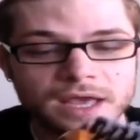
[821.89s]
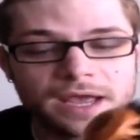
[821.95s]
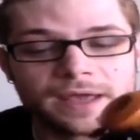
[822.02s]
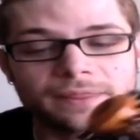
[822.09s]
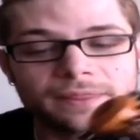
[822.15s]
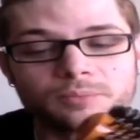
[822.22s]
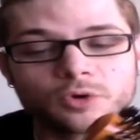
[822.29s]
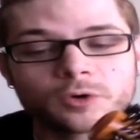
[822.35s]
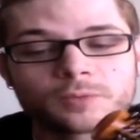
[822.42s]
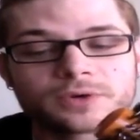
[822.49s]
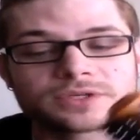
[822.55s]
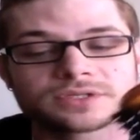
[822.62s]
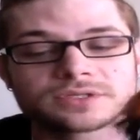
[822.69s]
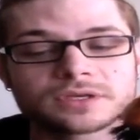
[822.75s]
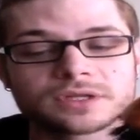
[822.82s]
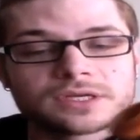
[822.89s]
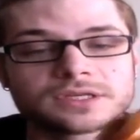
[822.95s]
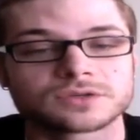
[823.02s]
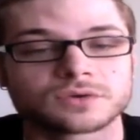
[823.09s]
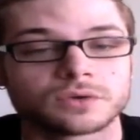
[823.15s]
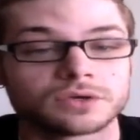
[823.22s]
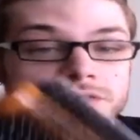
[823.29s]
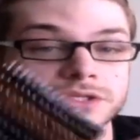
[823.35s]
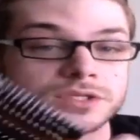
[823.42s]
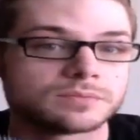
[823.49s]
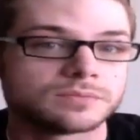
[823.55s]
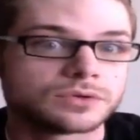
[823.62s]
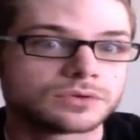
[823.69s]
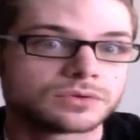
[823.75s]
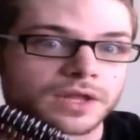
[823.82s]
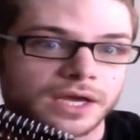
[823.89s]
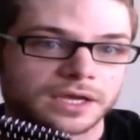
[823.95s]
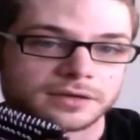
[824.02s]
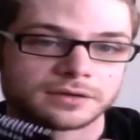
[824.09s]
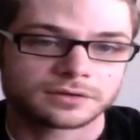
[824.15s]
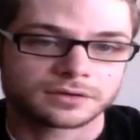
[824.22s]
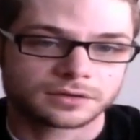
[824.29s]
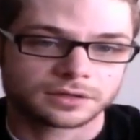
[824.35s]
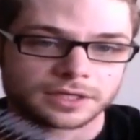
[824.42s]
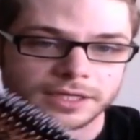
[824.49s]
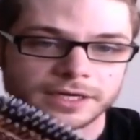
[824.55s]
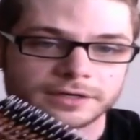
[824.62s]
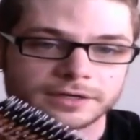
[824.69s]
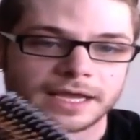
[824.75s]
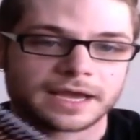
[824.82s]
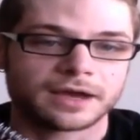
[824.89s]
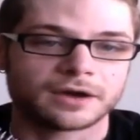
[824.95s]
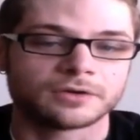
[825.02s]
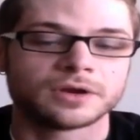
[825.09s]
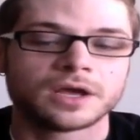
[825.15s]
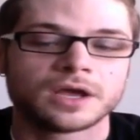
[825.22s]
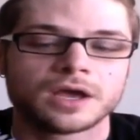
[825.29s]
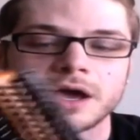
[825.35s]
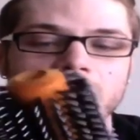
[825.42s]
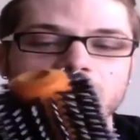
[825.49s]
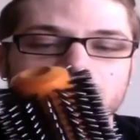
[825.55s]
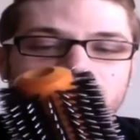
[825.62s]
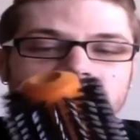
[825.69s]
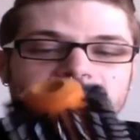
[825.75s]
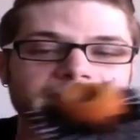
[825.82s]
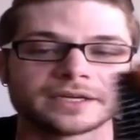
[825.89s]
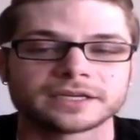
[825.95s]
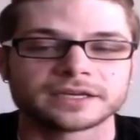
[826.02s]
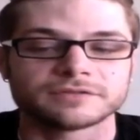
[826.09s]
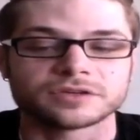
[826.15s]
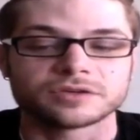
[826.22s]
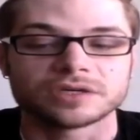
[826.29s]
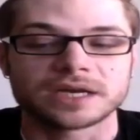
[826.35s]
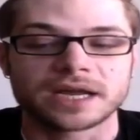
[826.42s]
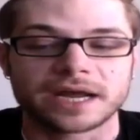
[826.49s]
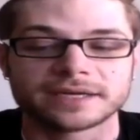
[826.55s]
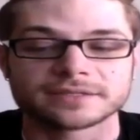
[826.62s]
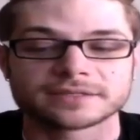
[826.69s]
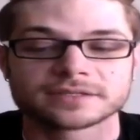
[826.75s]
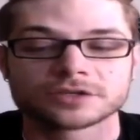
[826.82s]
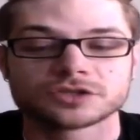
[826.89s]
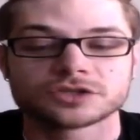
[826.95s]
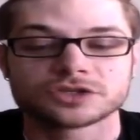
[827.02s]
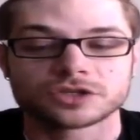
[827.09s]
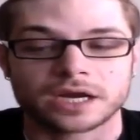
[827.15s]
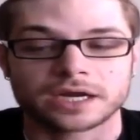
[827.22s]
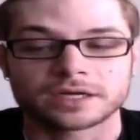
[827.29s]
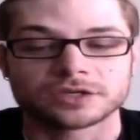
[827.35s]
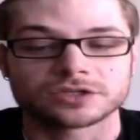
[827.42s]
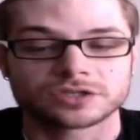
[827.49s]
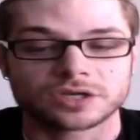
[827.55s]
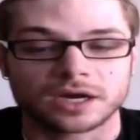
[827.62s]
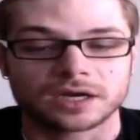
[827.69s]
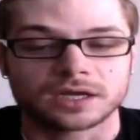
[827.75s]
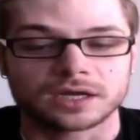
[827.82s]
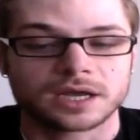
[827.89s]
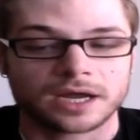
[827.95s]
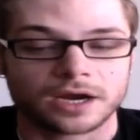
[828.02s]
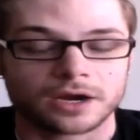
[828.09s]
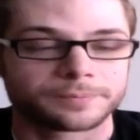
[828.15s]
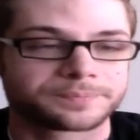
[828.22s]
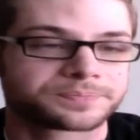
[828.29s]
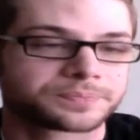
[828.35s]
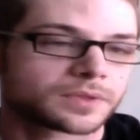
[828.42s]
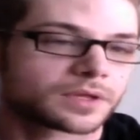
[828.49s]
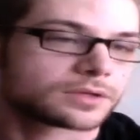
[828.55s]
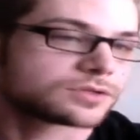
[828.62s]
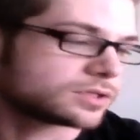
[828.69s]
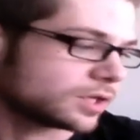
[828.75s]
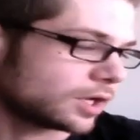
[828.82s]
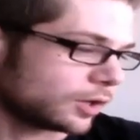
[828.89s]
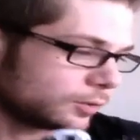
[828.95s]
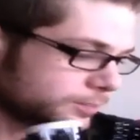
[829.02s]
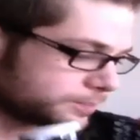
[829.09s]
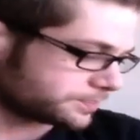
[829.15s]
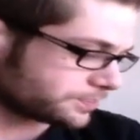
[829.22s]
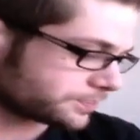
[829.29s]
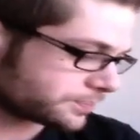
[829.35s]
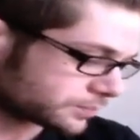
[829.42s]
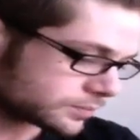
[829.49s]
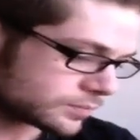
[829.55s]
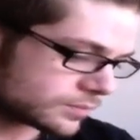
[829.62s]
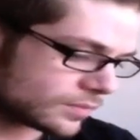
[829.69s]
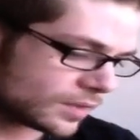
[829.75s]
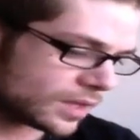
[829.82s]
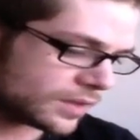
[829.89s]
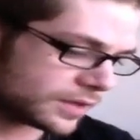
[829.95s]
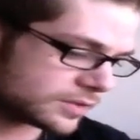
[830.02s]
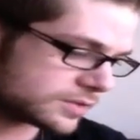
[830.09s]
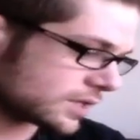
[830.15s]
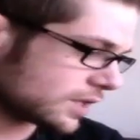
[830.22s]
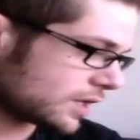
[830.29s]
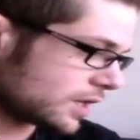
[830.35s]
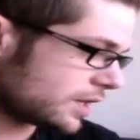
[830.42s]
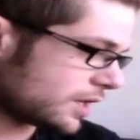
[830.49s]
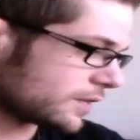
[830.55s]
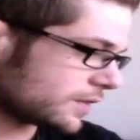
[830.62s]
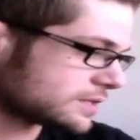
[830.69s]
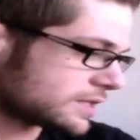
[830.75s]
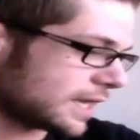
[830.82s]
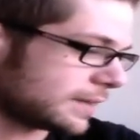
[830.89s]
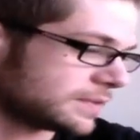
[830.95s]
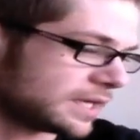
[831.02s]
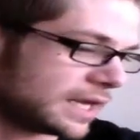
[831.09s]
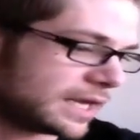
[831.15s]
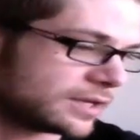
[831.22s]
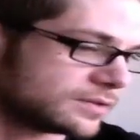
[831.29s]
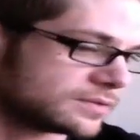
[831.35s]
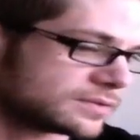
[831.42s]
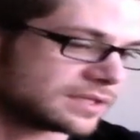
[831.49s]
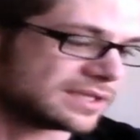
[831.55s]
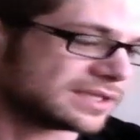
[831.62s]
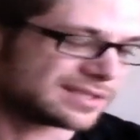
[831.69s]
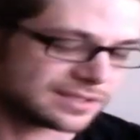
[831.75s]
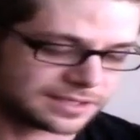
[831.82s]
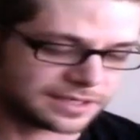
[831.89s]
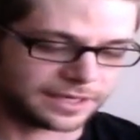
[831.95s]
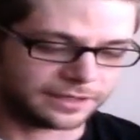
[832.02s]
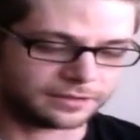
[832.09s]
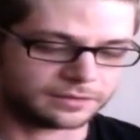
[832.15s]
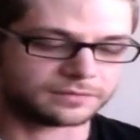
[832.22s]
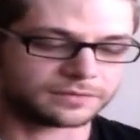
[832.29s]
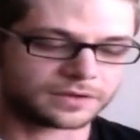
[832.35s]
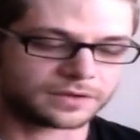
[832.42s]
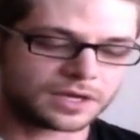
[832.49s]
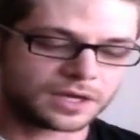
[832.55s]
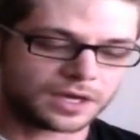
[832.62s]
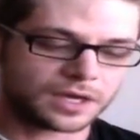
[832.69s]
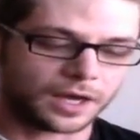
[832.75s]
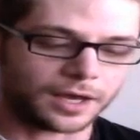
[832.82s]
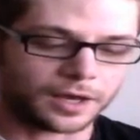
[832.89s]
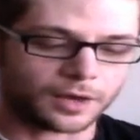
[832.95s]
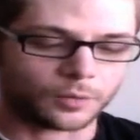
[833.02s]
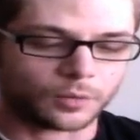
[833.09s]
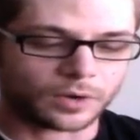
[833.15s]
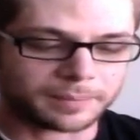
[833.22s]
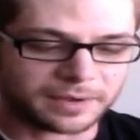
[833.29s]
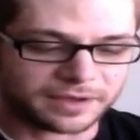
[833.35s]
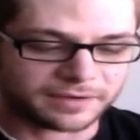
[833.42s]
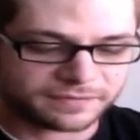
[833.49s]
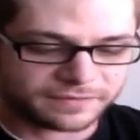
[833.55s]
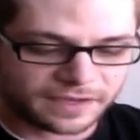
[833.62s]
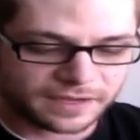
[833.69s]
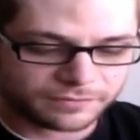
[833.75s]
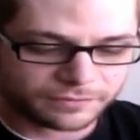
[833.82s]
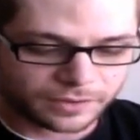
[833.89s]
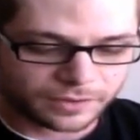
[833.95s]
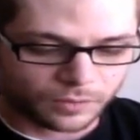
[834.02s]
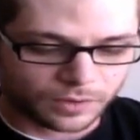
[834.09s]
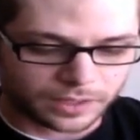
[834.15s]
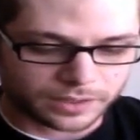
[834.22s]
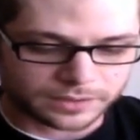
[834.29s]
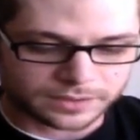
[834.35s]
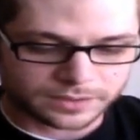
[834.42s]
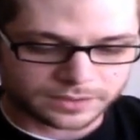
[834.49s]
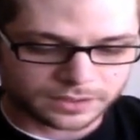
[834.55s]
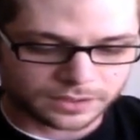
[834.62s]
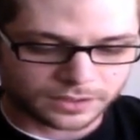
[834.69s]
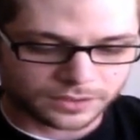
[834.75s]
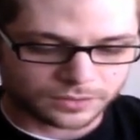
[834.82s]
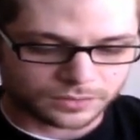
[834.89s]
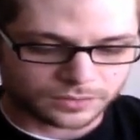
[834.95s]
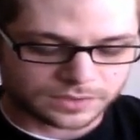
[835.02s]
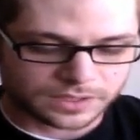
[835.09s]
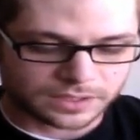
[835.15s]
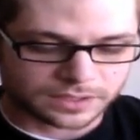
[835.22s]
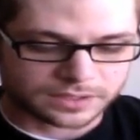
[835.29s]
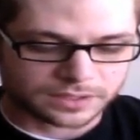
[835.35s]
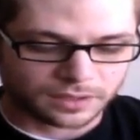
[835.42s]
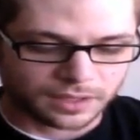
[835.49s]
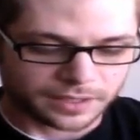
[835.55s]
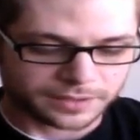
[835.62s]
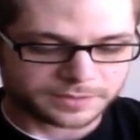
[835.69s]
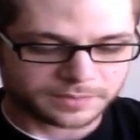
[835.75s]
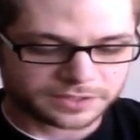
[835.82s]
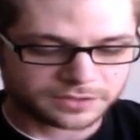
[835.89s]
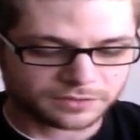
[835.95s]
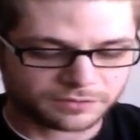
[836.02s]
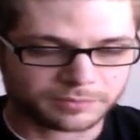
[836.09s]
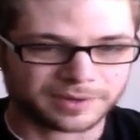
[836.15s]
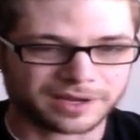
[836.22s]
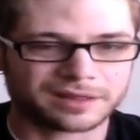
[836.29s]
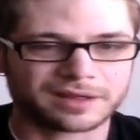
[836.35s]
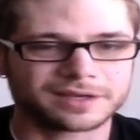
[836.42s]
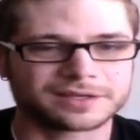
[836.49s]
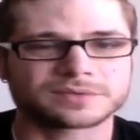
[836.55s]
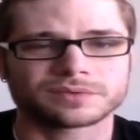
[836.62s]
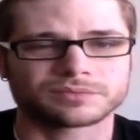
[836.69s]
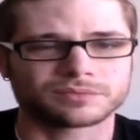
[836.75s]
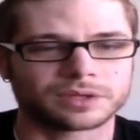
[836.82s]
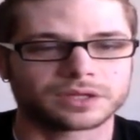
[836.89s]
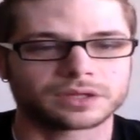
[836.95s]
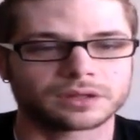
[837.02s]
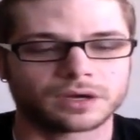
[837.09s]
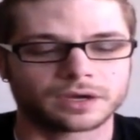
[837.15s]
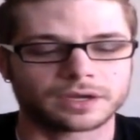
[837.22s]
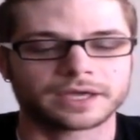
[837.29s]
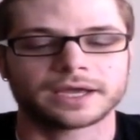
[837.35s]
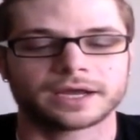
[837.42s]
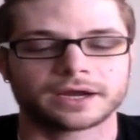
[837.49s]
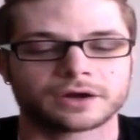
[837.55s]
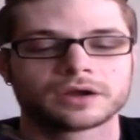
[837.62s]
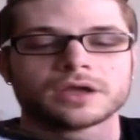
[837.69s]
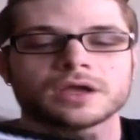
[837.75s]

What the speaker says: and the boar bristle is going to smooth that cuticle layer down and give you nice, shiny, shiny hair. So there's another type that I use, and this is kind of one of my favorite ones to use in the salon, especially for my clients with really long hair.